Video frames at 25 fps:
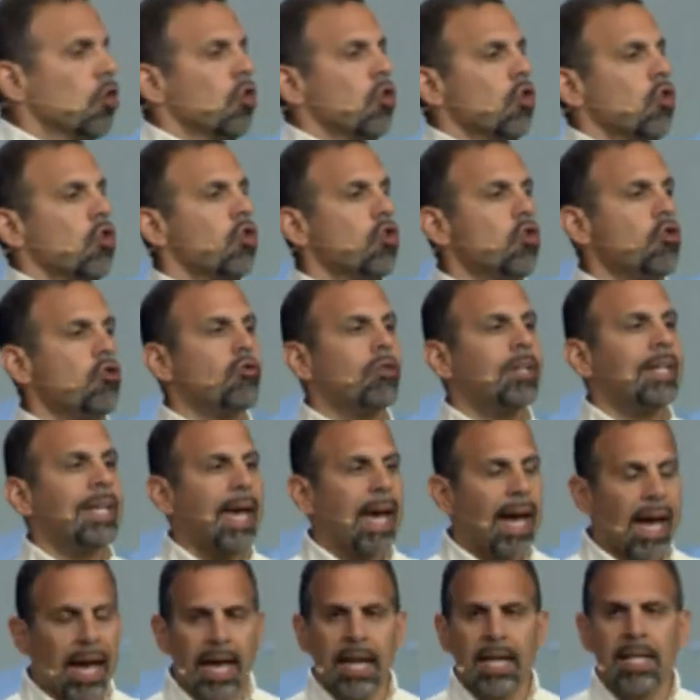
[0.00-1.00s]
who
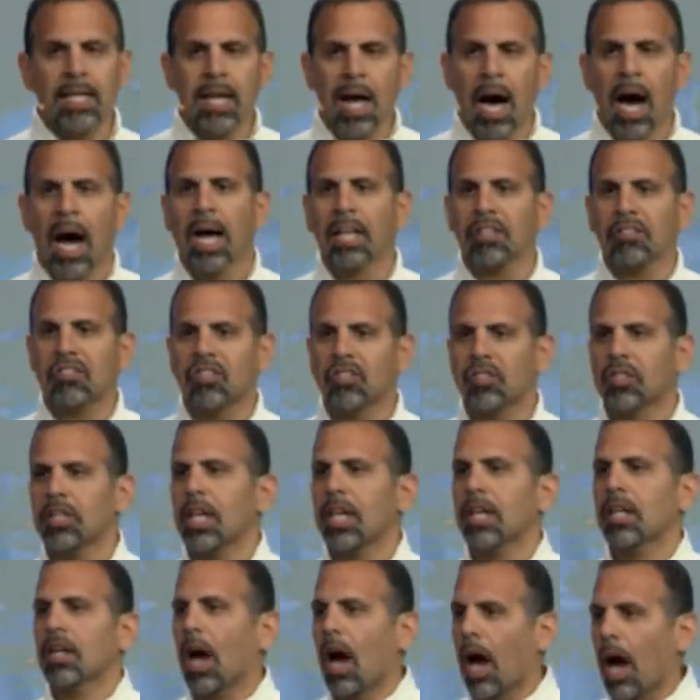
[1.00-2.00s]
cannot
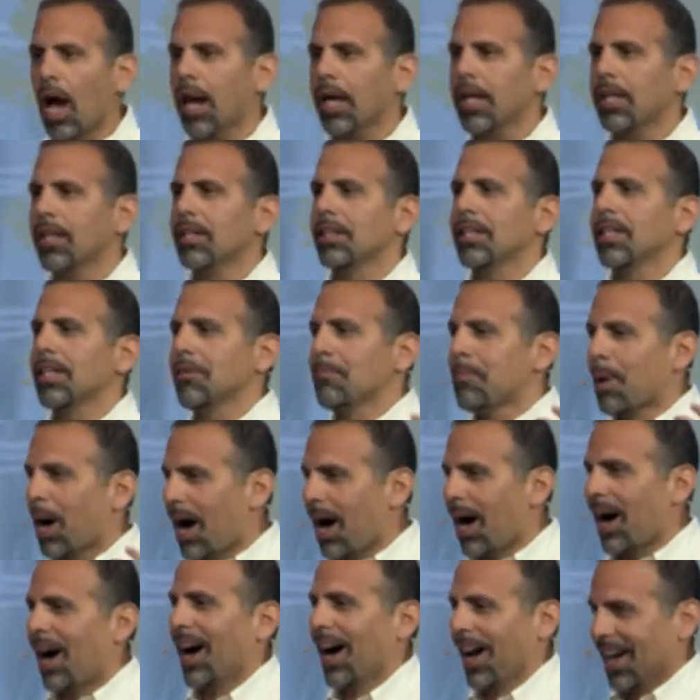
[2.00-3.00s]
sit idly
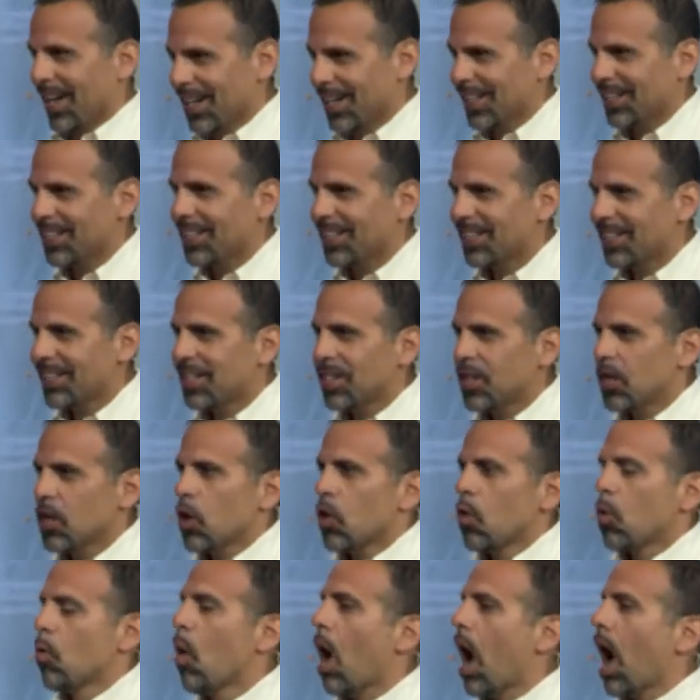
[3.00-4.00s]
by
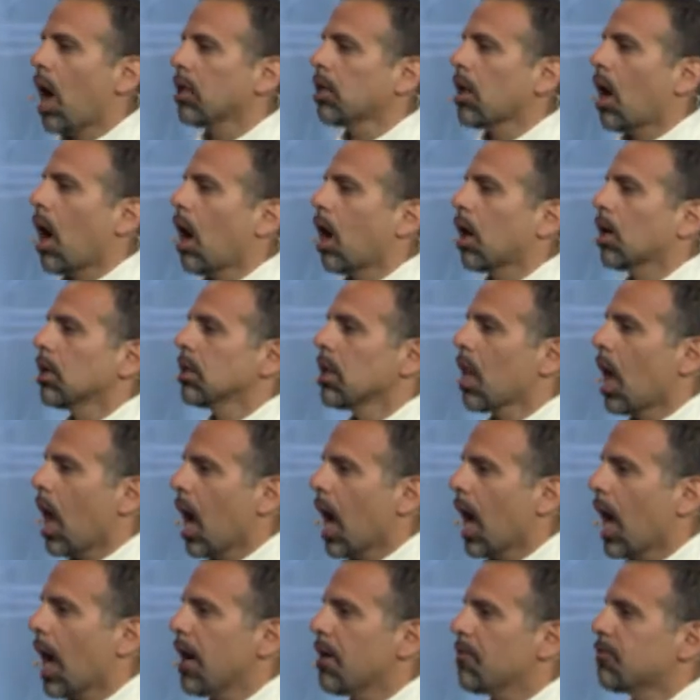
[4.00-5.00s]
while our
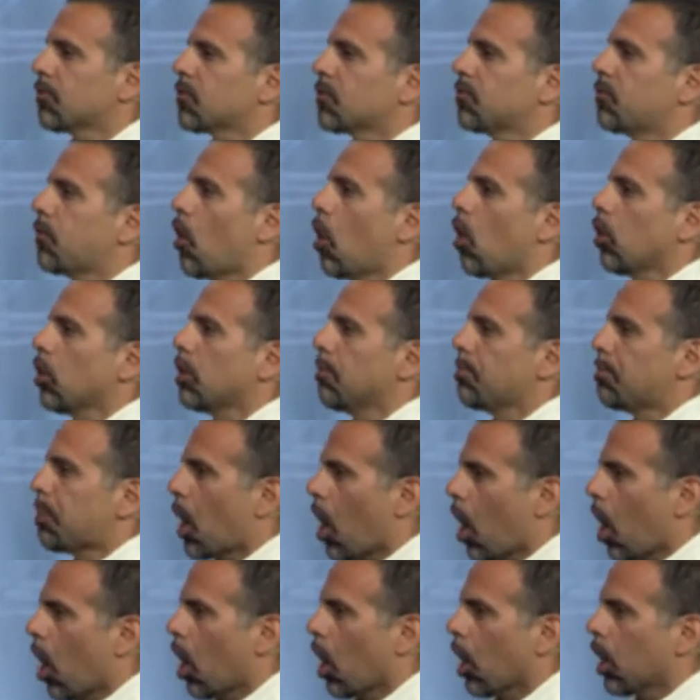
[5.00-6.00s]
lives fall
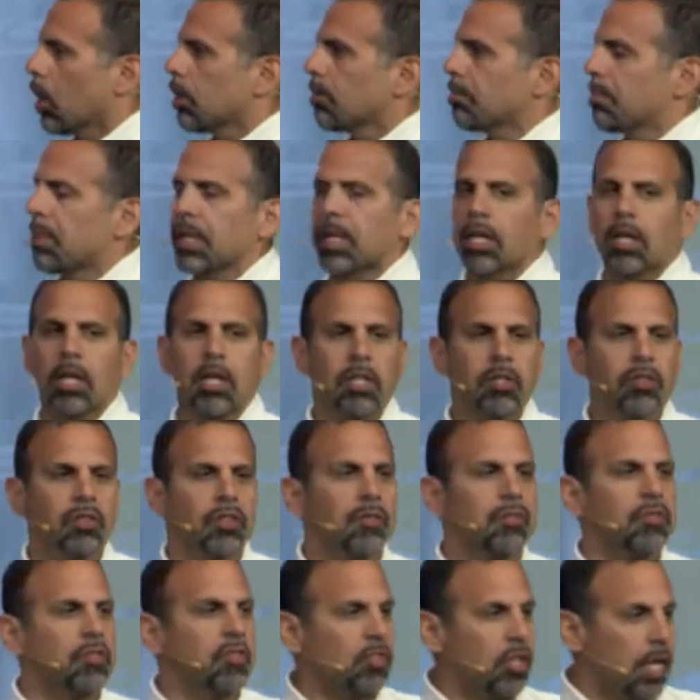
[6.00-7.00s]
apart because
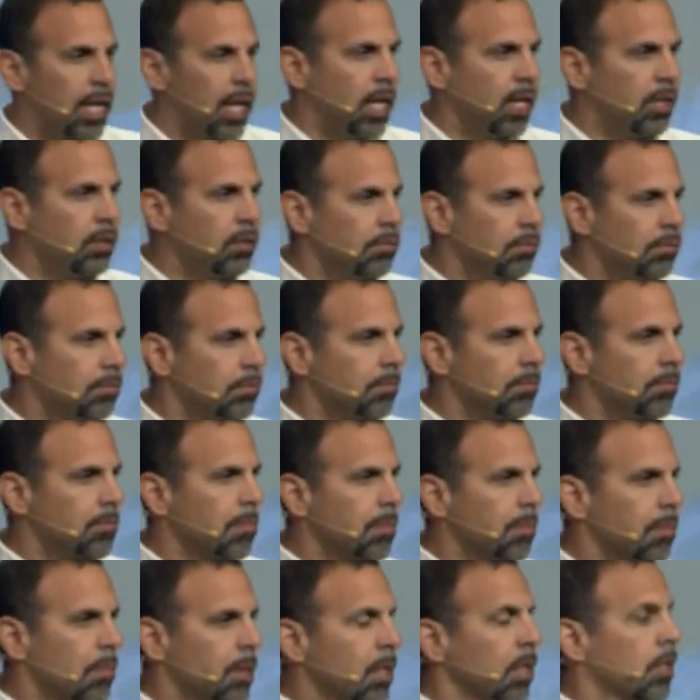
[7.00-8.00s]
of sin,
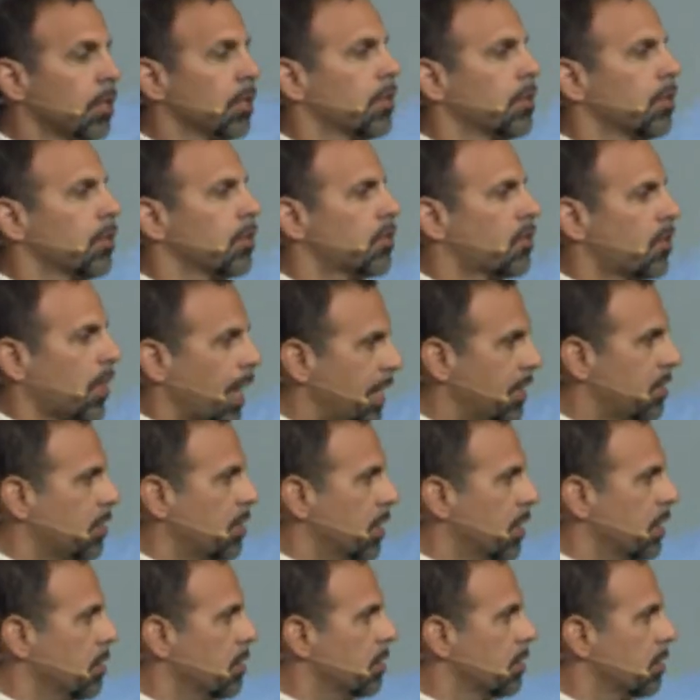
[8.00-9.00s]

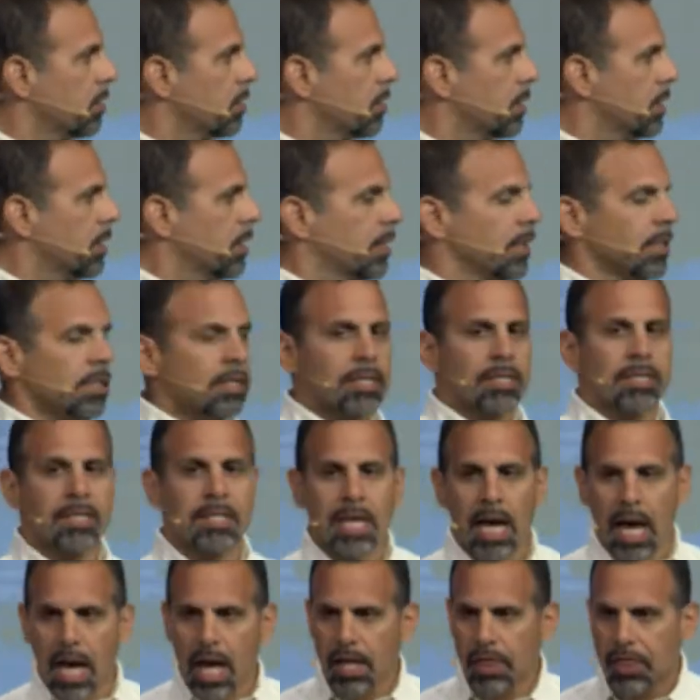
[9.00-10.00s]
Satan,
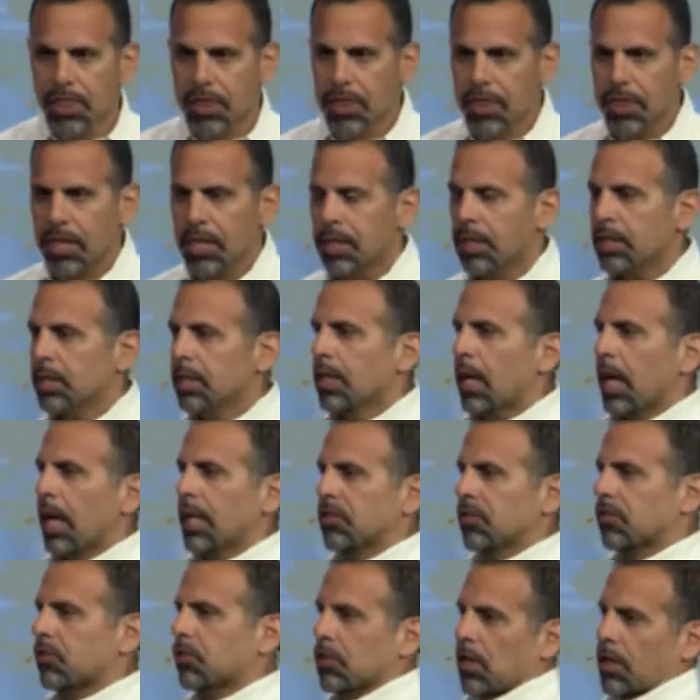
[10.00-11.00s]
death,
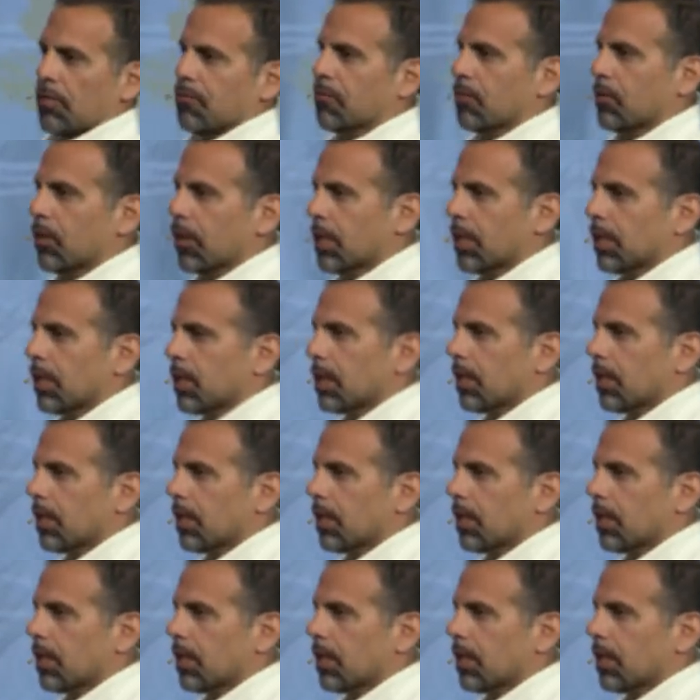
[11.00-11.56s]
and suffering,